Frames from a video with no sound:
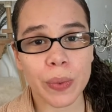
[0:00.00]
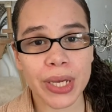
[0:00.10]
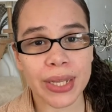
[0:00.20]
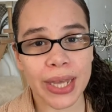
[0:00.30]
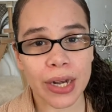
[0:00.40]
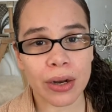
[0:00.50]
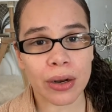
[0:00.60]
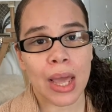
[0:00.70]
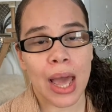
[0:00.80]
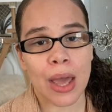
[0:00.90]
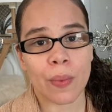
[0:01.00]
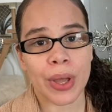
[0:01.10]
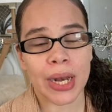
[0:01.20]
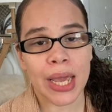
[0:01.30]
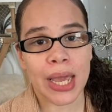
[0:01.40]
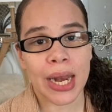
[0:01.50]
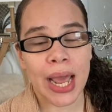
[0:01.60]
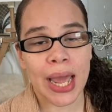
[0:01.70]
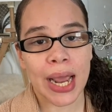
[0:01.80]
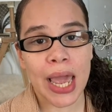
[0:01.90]
A week later, I went in
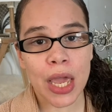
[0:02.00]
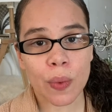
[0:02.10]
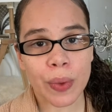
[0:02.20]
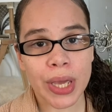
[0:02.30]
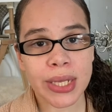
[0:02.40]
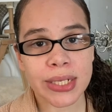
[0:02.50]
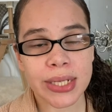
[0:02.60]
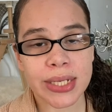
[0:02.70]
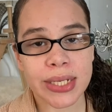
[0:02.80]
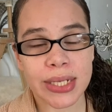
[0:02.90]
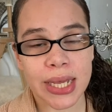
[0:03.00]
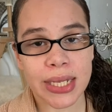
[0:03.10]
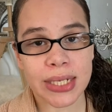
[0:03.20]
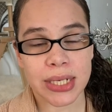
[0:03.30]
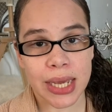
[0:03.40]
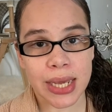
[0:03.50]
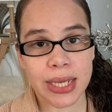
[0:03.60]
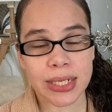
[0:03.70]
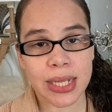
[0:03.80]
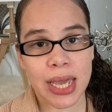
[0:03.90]
at eight weeks, six
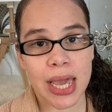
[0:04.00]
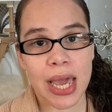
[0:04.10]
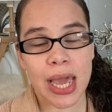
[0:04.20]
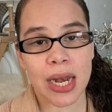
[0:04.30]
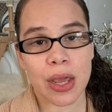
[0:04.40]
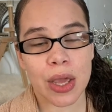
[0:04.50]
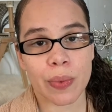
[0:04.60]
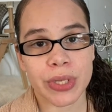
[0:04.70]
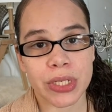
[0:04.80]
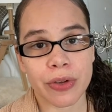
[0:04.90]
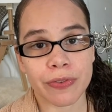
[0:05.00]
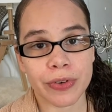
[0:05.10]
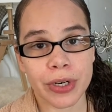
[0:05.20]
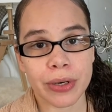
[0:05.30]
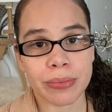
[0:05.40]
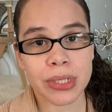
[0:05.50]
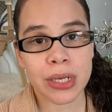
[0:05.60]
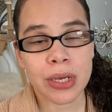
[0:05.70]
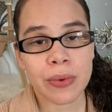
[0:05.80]
days, and it was confirmed